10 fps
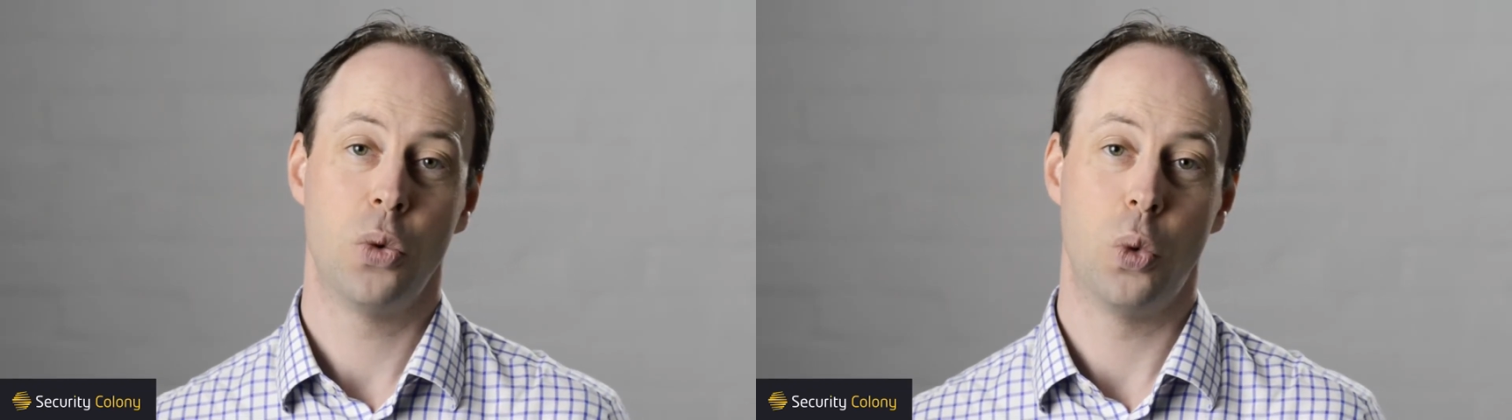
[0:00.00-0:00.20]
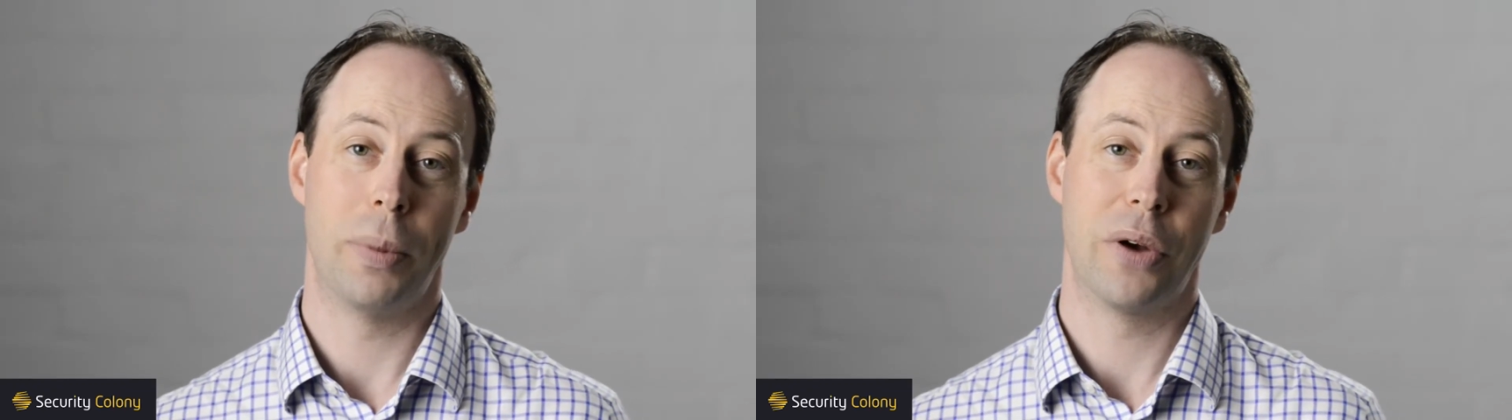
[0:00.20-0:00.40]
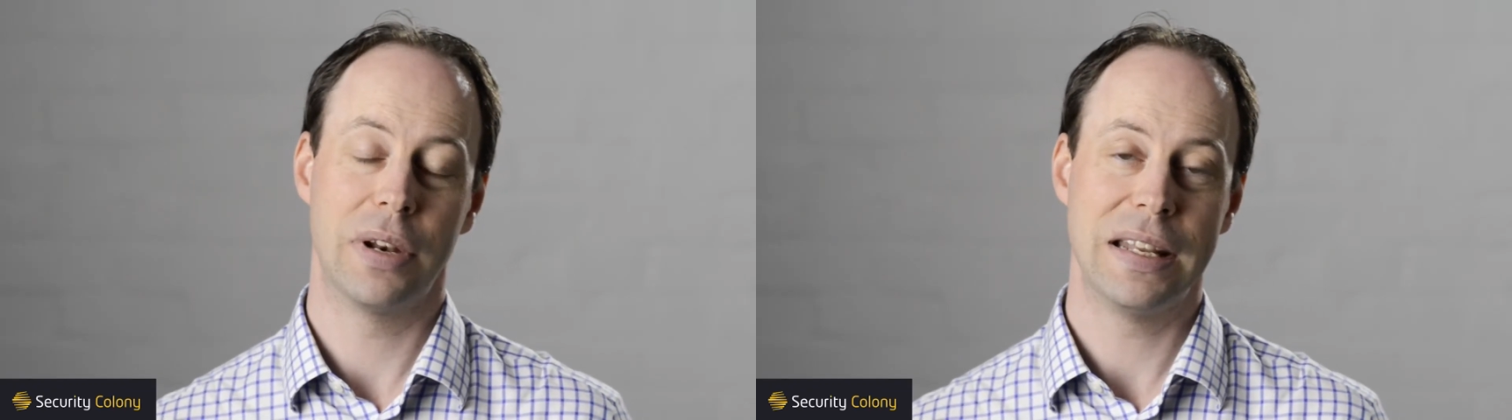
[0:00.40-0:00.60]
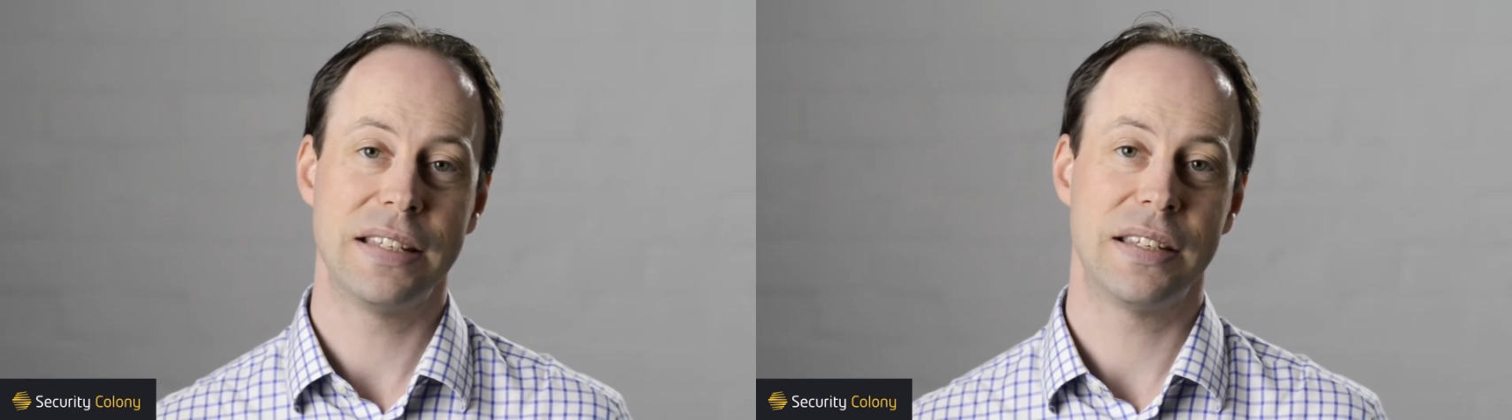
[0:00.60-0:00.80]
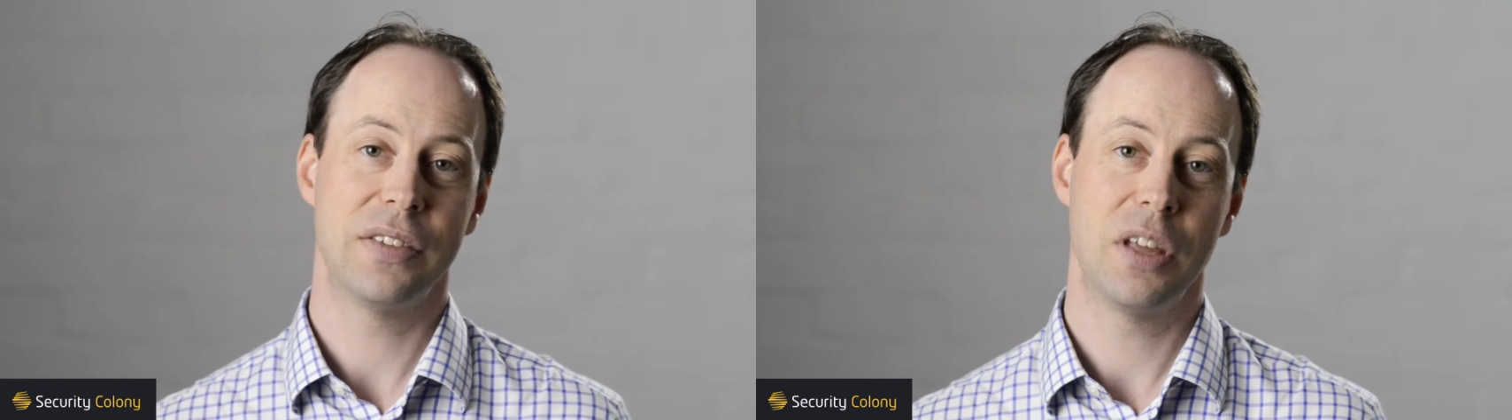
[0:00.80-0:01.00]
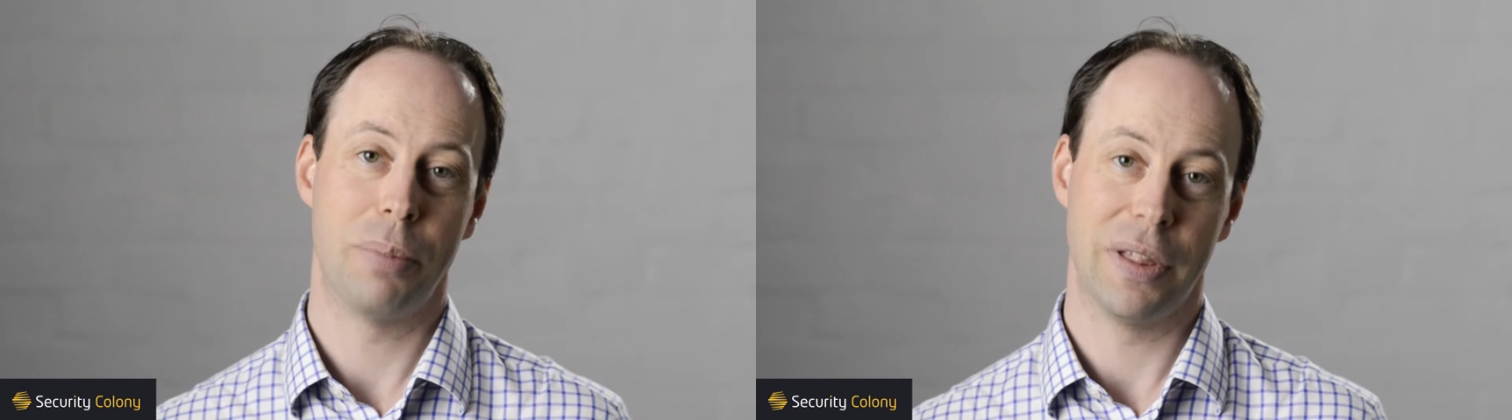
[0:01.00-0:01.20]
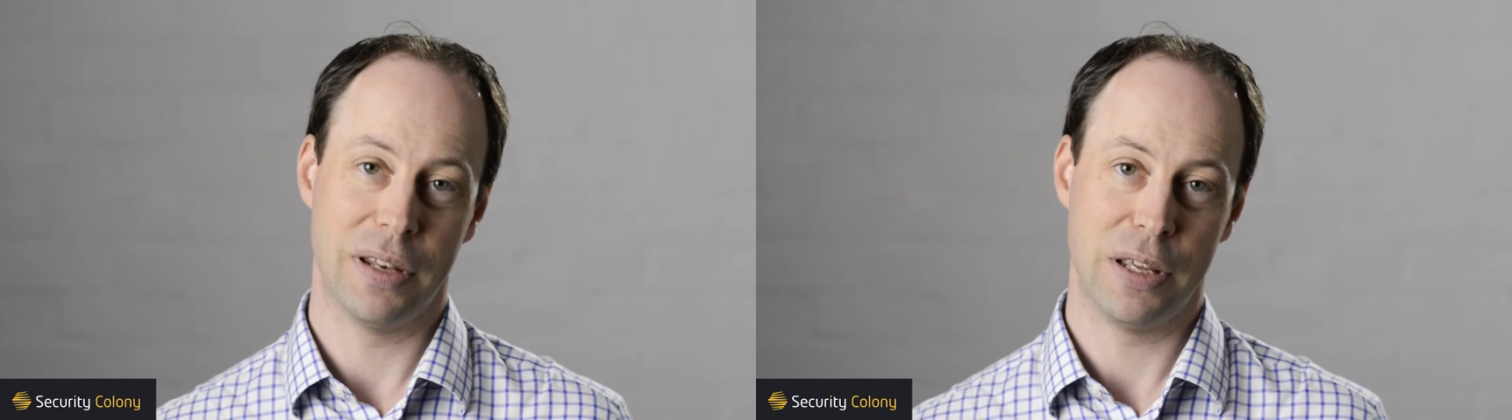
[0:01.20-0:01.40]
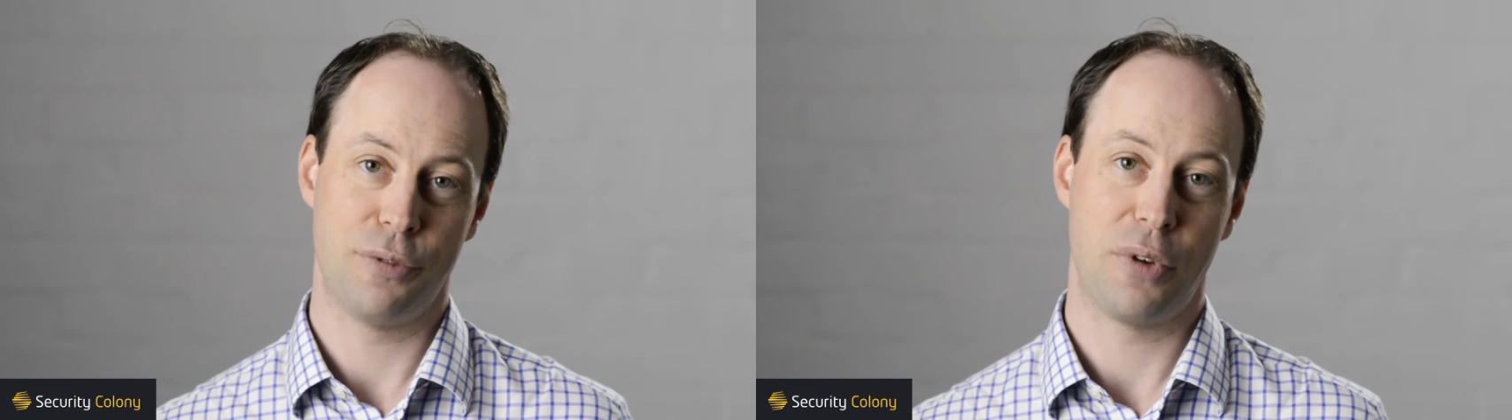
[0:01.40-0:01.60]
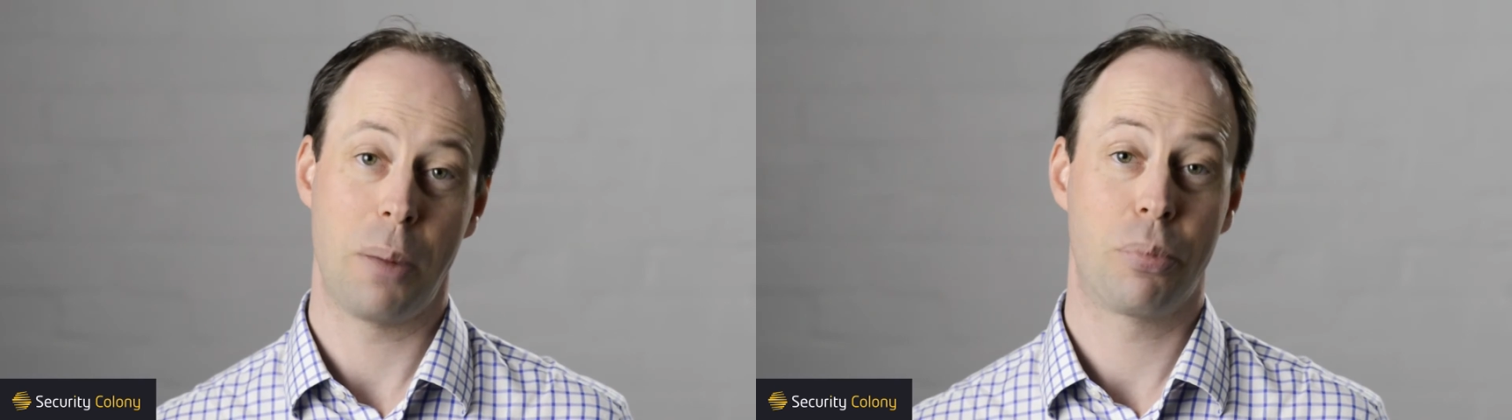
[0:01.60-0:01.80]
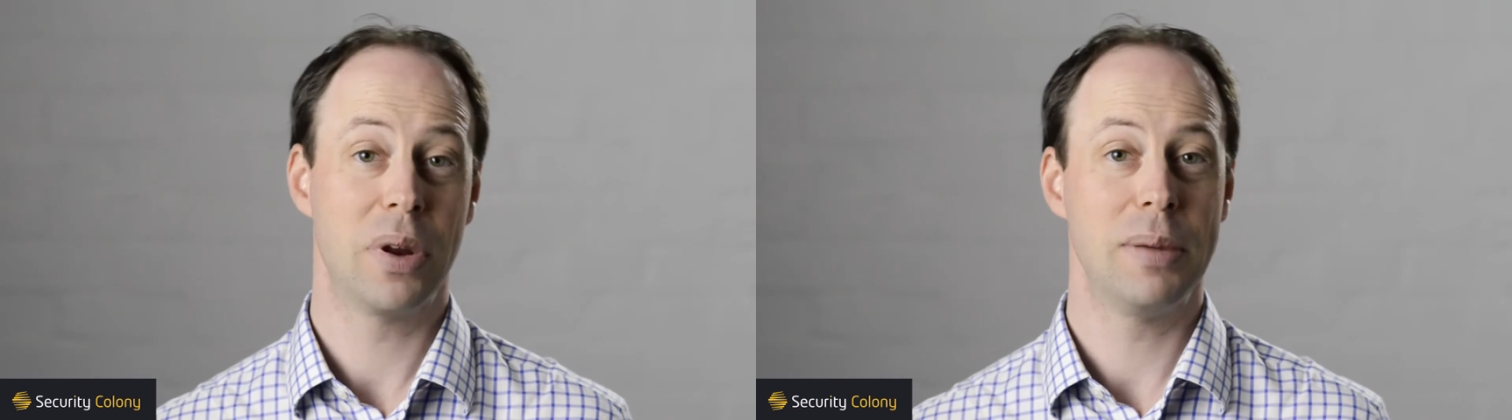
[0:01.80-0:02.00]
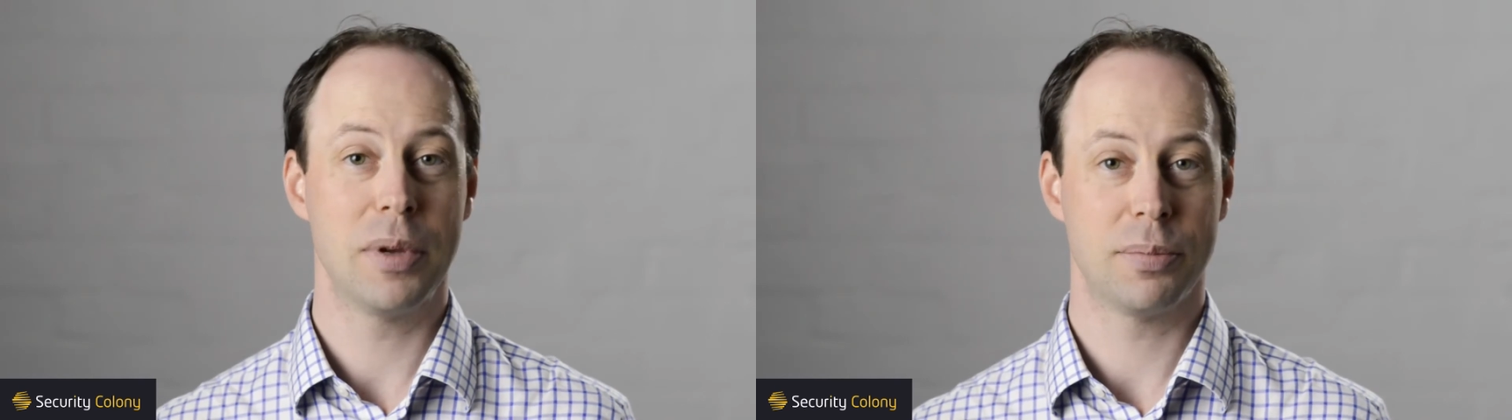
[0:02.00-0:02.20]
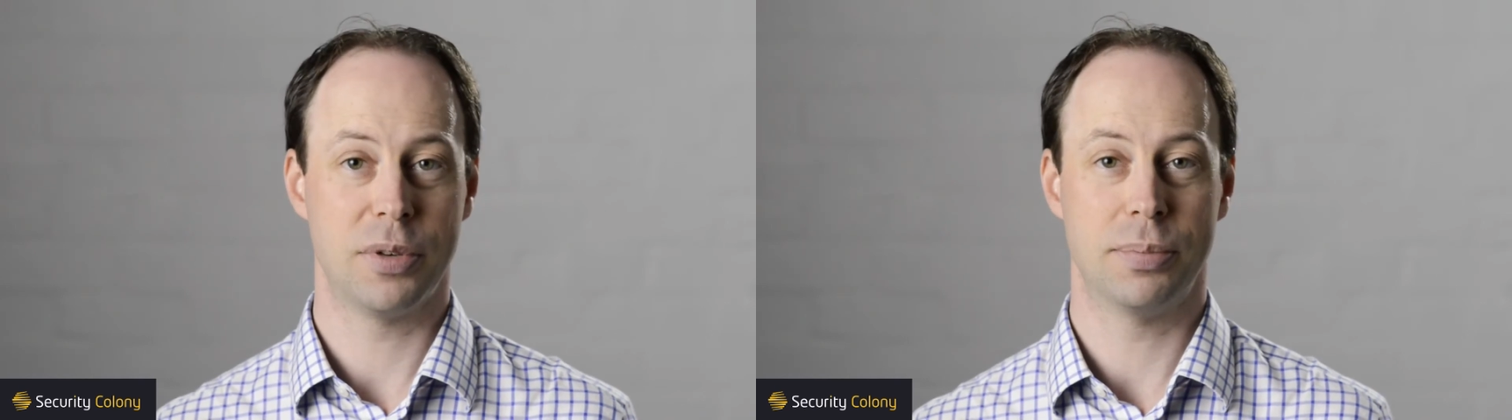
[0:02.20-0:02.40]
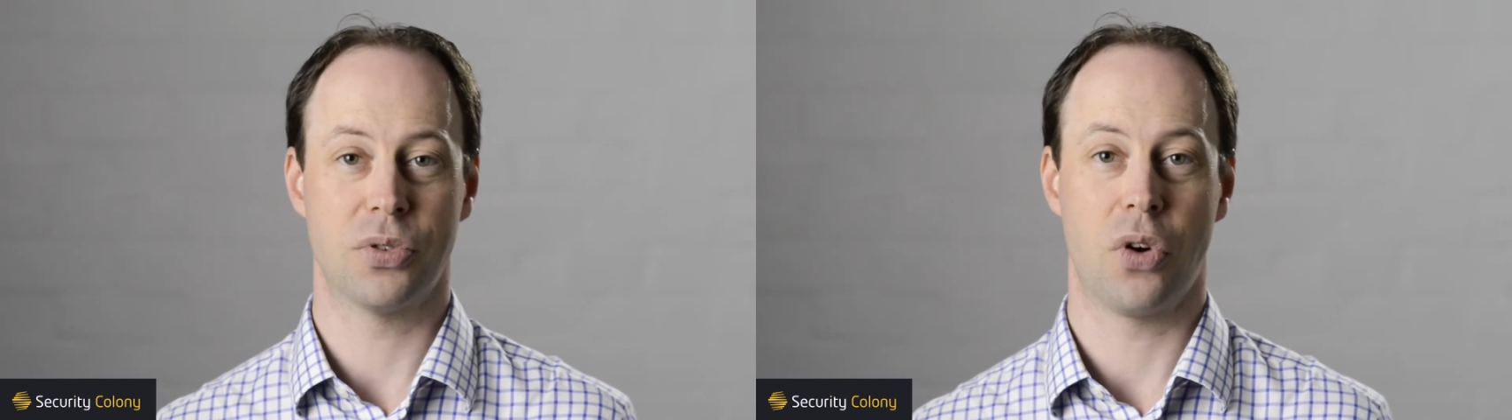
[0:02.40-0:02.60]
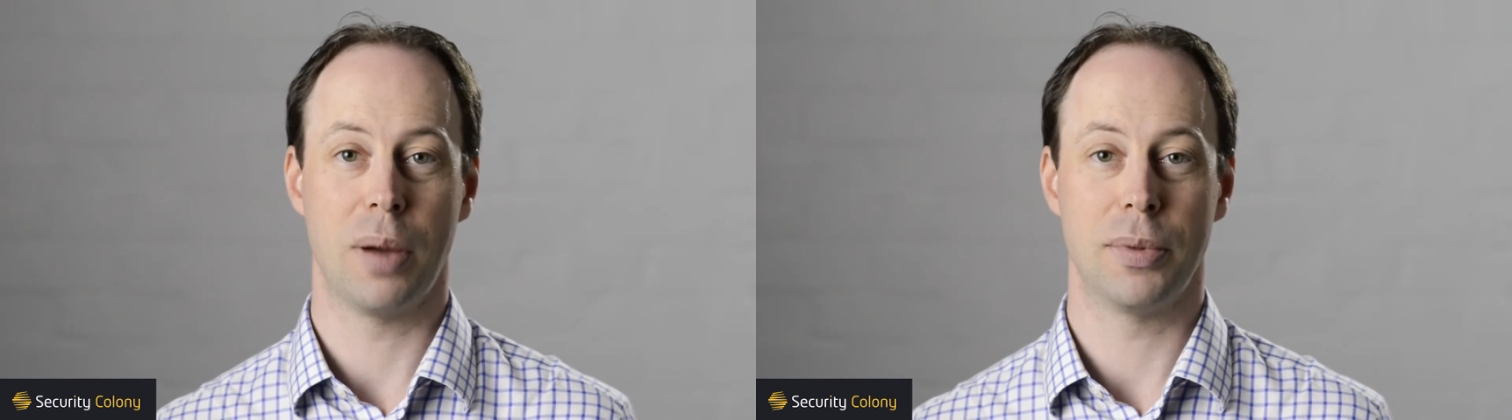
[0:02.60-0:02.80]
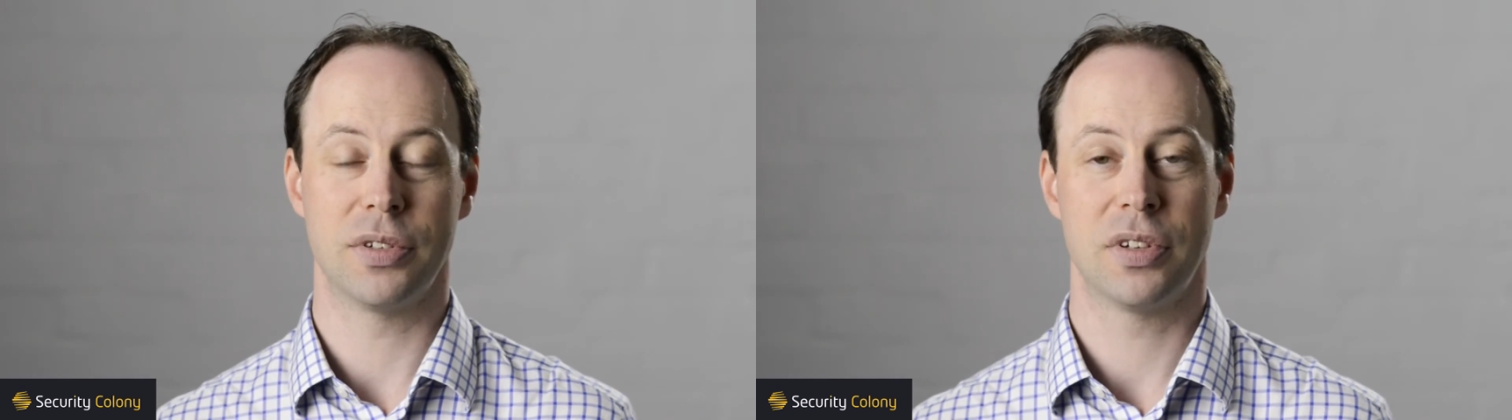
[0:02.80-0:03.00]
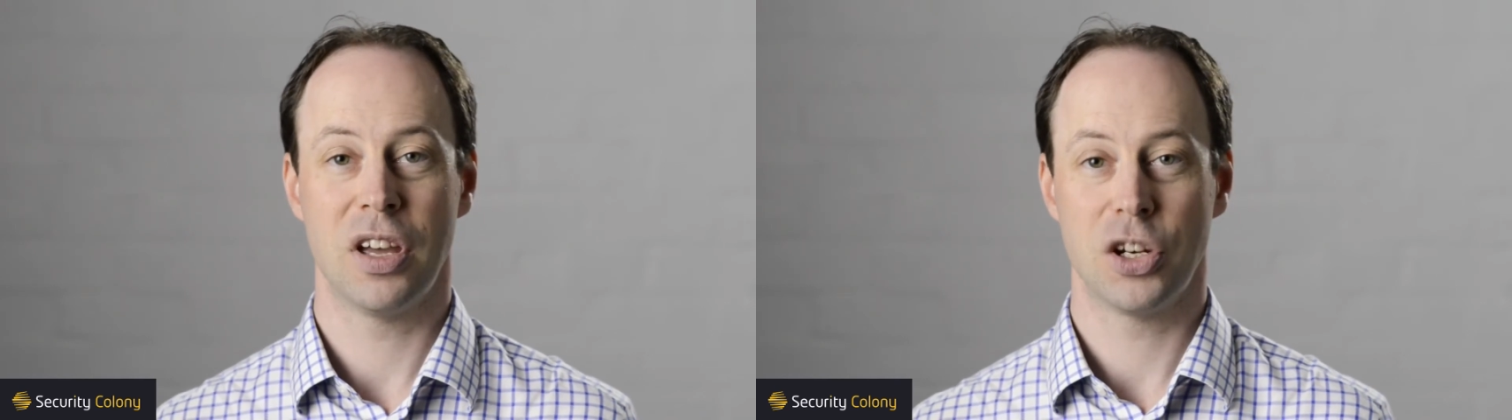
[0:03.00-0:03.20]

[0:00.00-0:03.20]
we'll be releasing the ability for our premium subscribers